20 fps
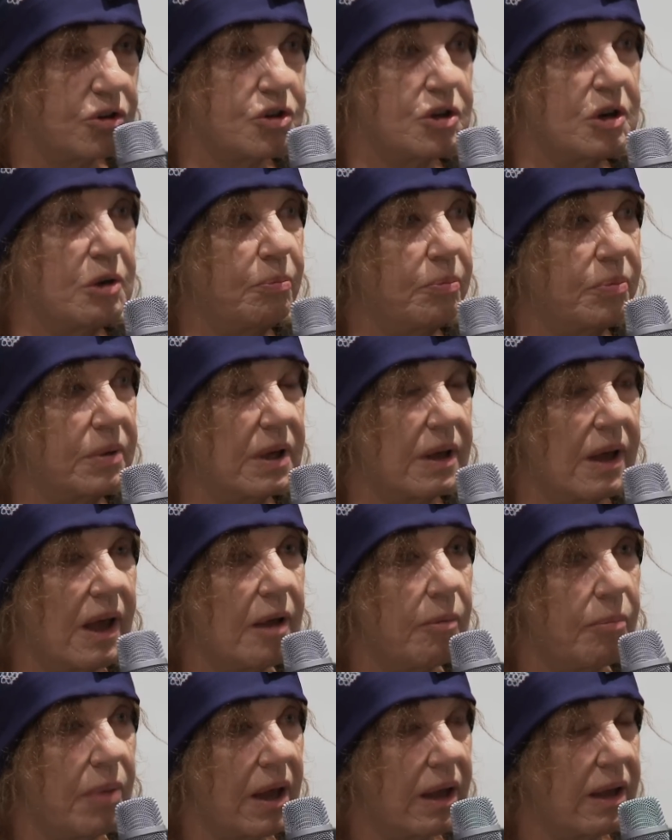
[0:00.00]
ship and
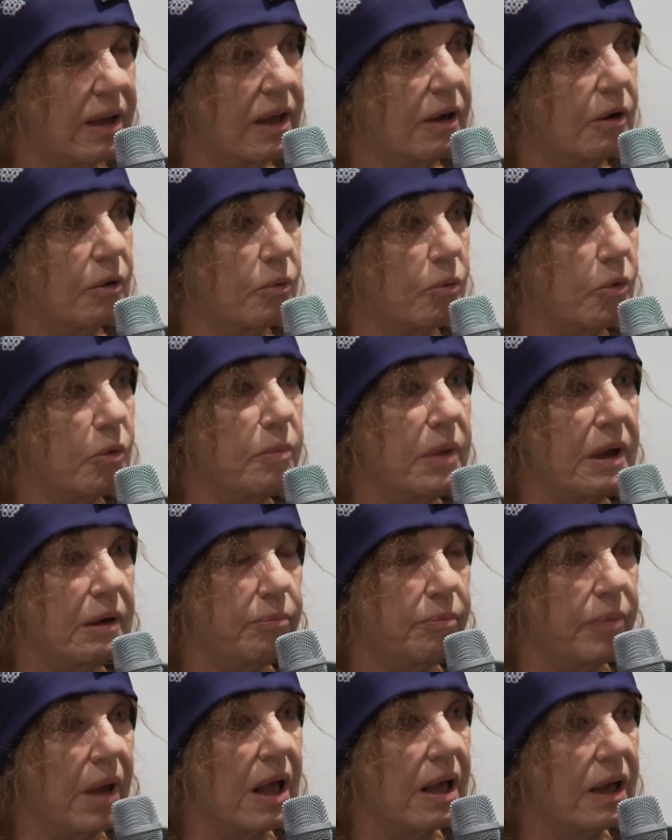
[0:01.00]
came back here and were
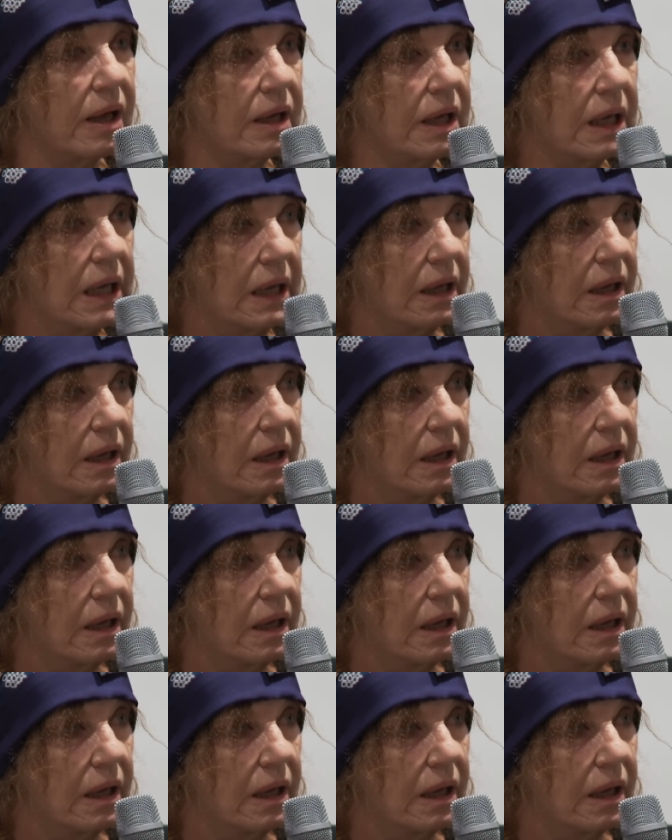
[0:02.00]
met by